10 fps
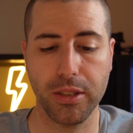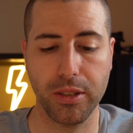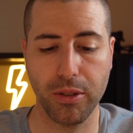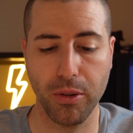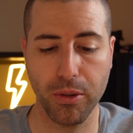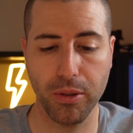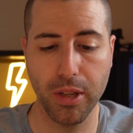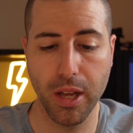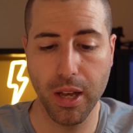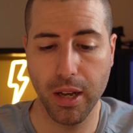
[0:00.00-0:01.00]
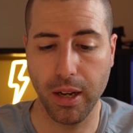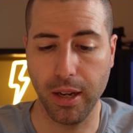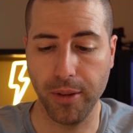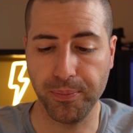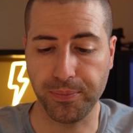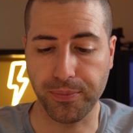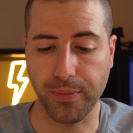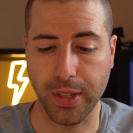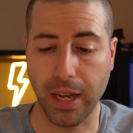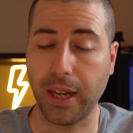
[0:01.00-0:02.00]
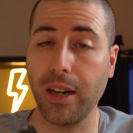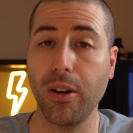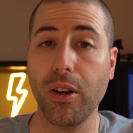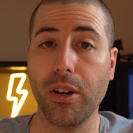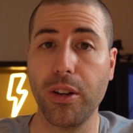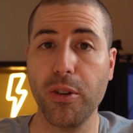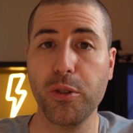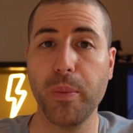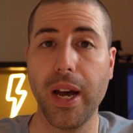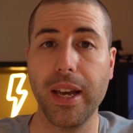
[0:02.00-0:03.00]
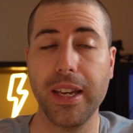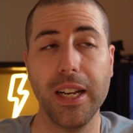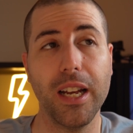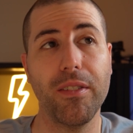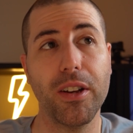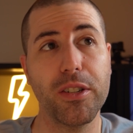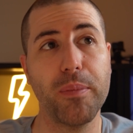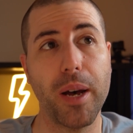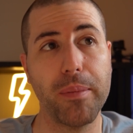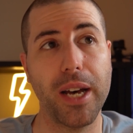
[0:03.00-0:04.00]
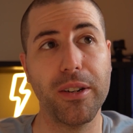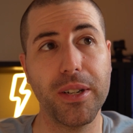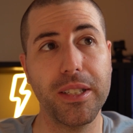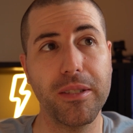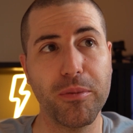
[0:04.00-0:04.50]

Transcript: So I kind of longer use my 1100 mAh batteries,